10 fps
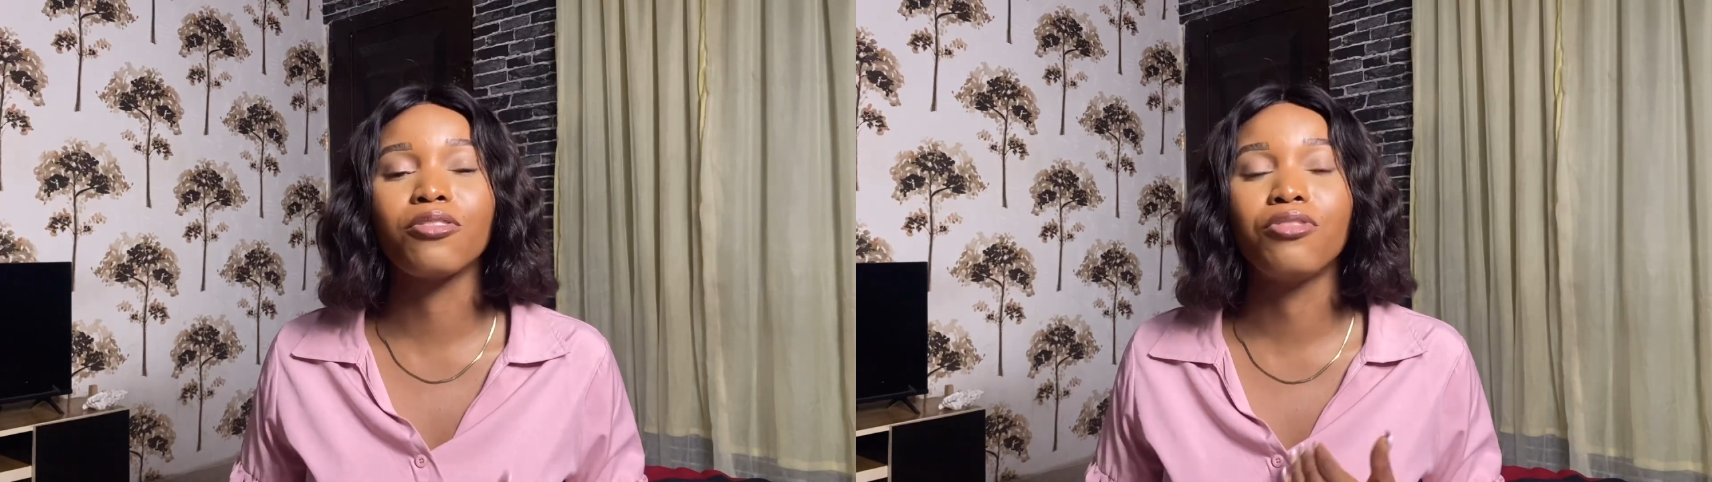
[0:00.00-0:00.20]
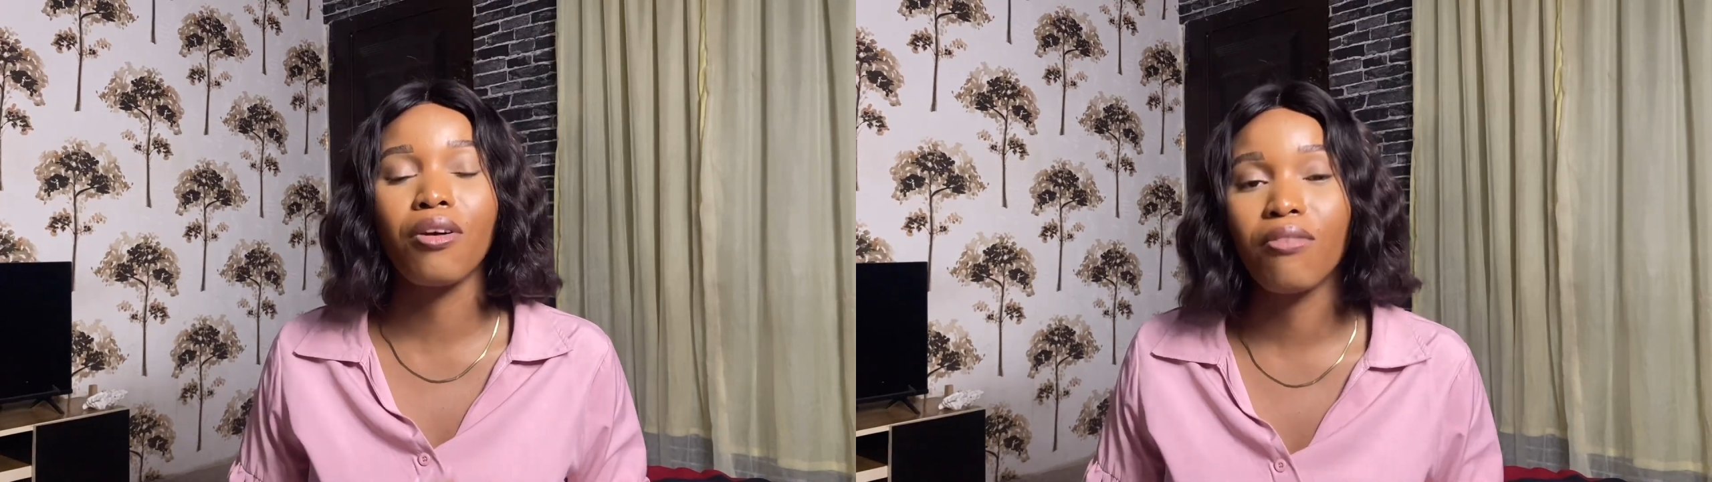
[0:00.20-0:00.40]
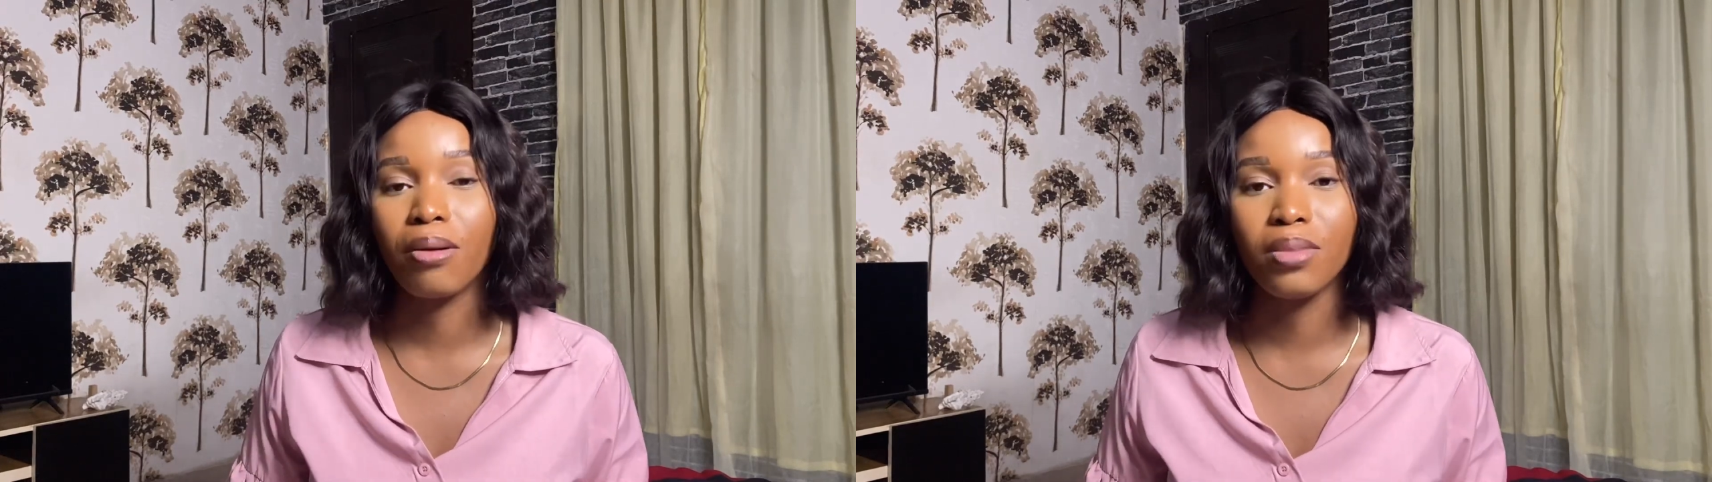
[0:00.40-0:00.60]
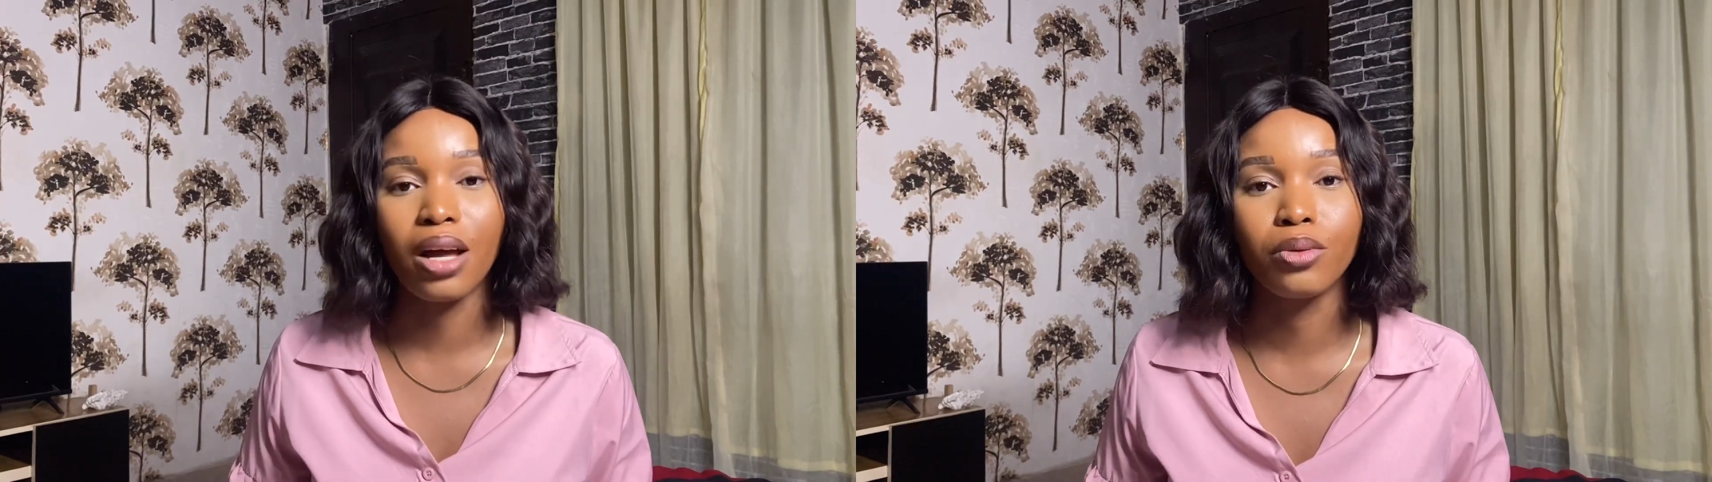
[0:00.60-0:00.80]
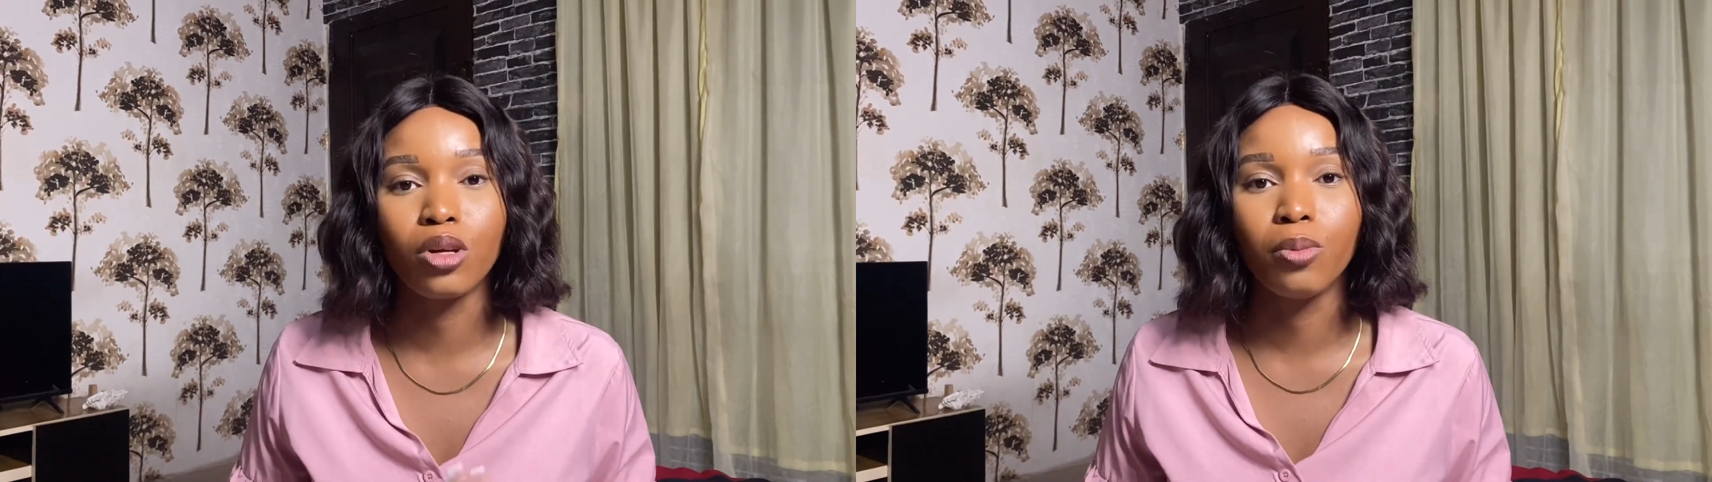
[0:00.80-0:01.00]
very
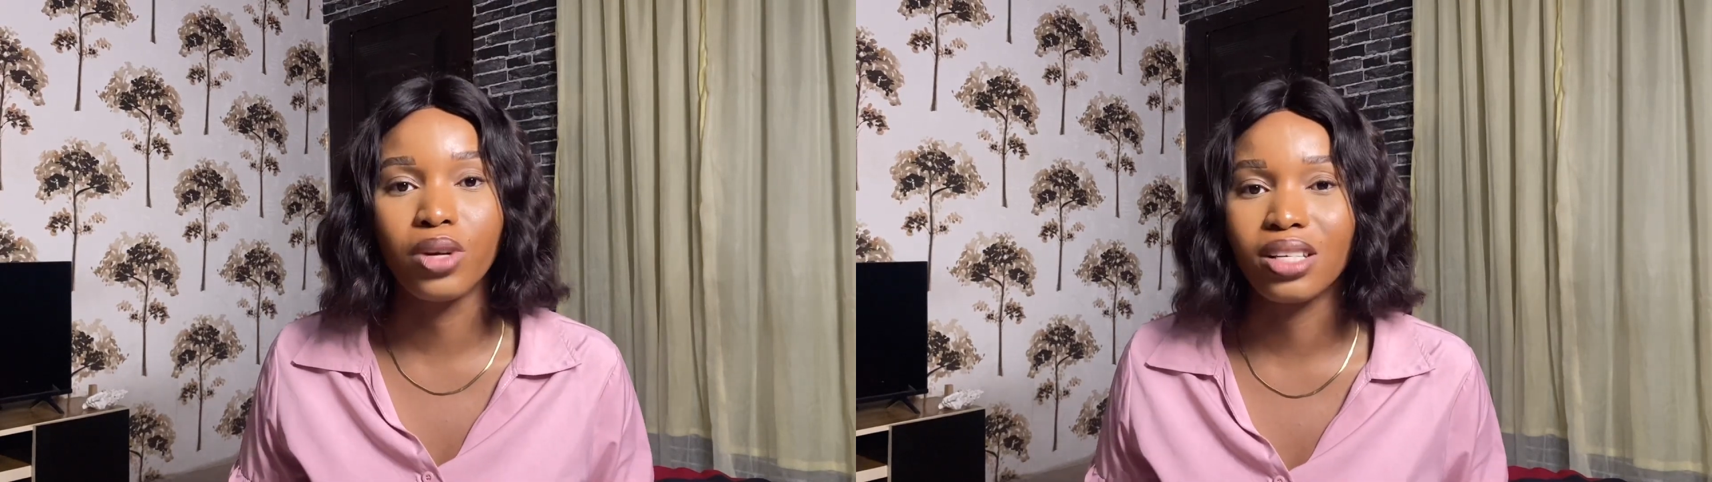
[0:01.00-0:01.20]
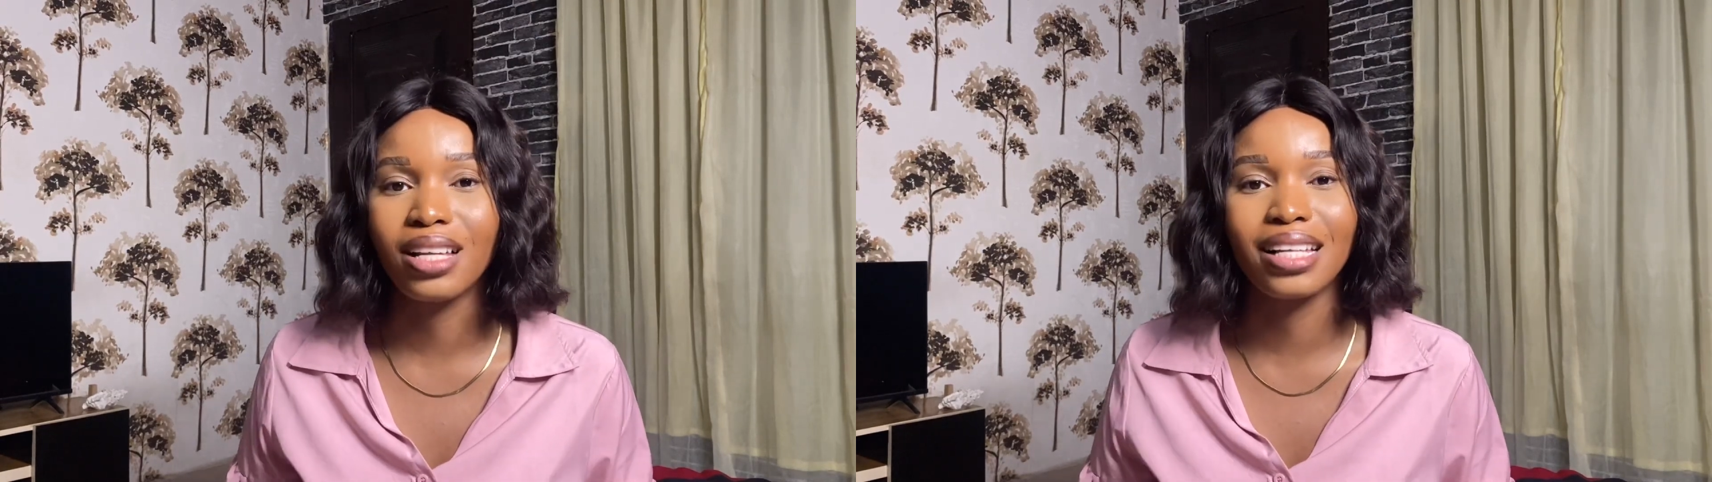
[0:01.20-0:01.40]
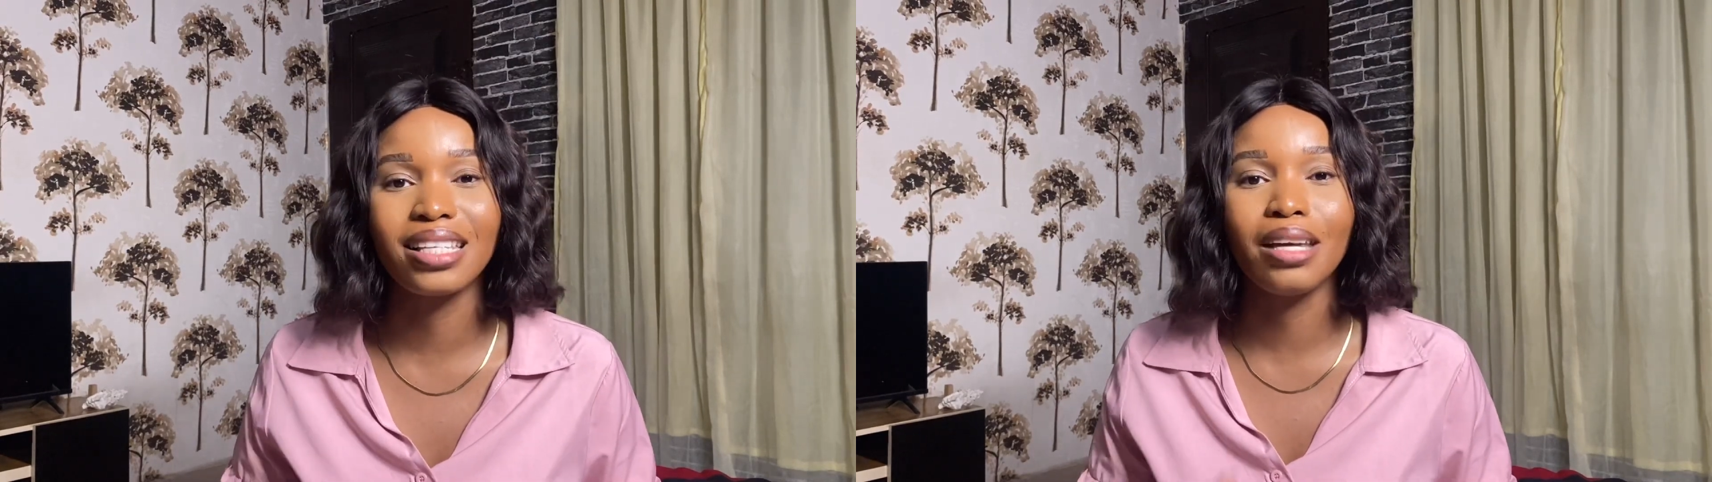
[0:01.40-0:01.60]
familiar with your breast so that